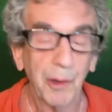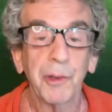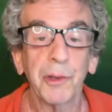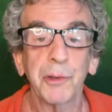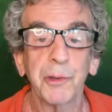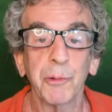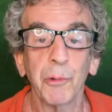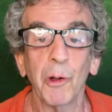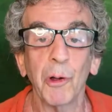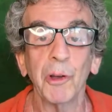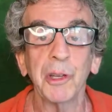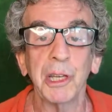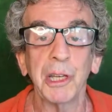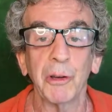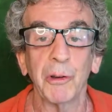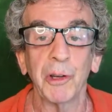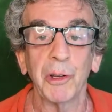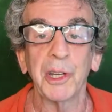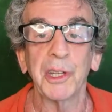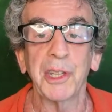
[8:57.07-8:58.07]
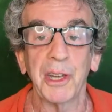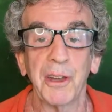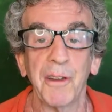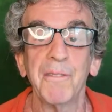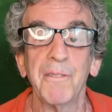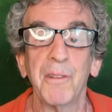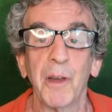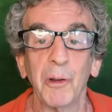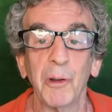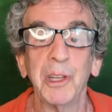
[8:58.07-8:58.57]
a strong Uranus and a
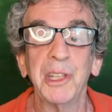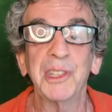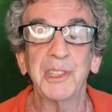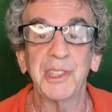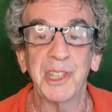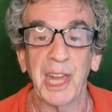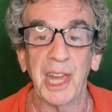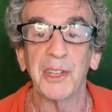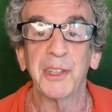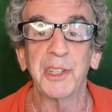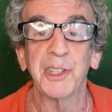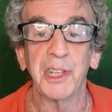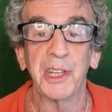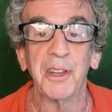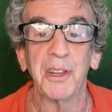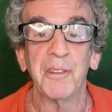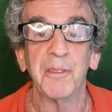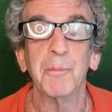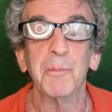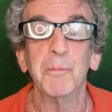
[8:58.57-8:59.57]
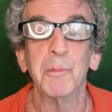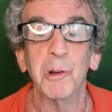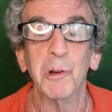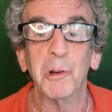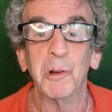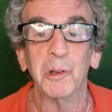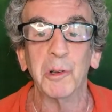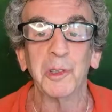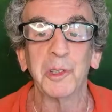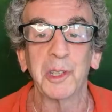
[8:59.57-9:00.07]
very sensitive
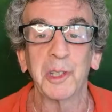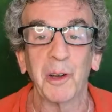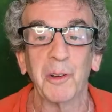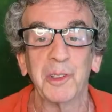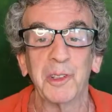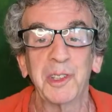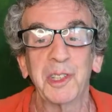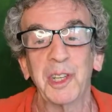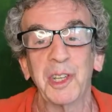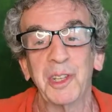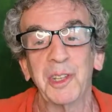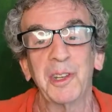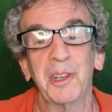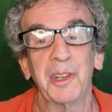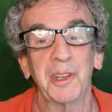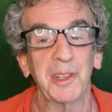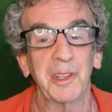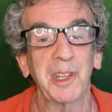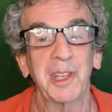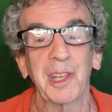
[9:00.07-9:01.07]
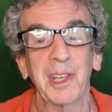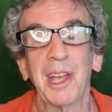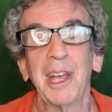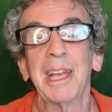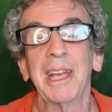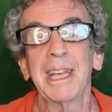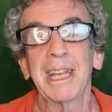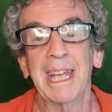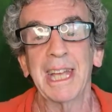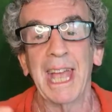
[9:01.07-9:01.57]
moon. So it's in
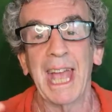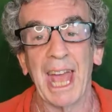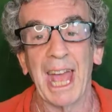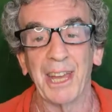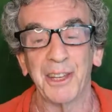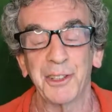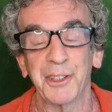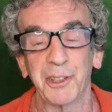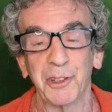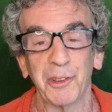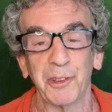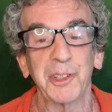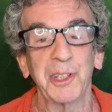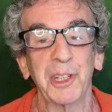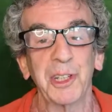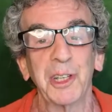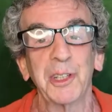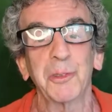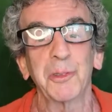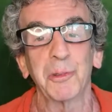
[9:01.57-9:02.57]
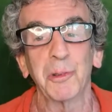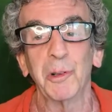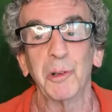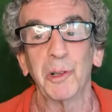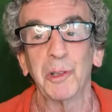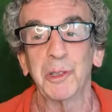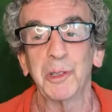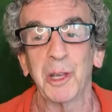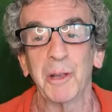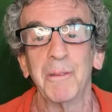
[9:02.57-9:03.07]
Cancer, it's in its
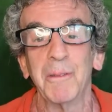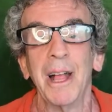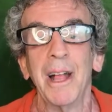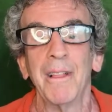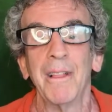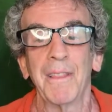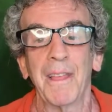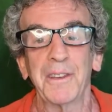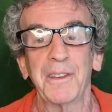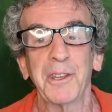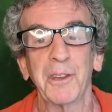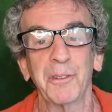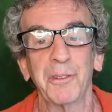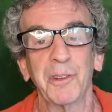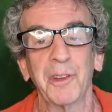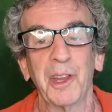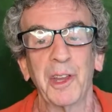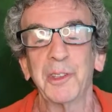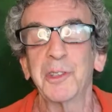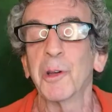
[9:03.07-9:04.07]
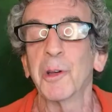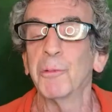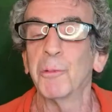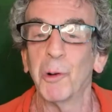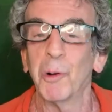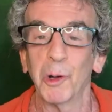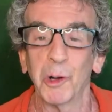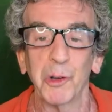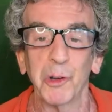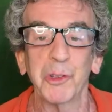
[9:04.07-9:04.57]
rulership. It's a
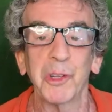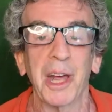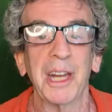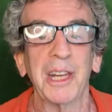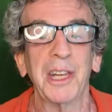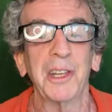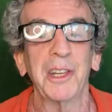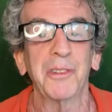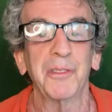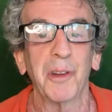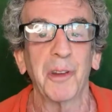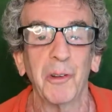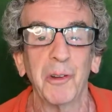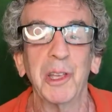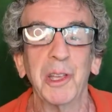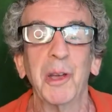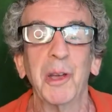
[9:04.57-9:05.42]
water sign. It's very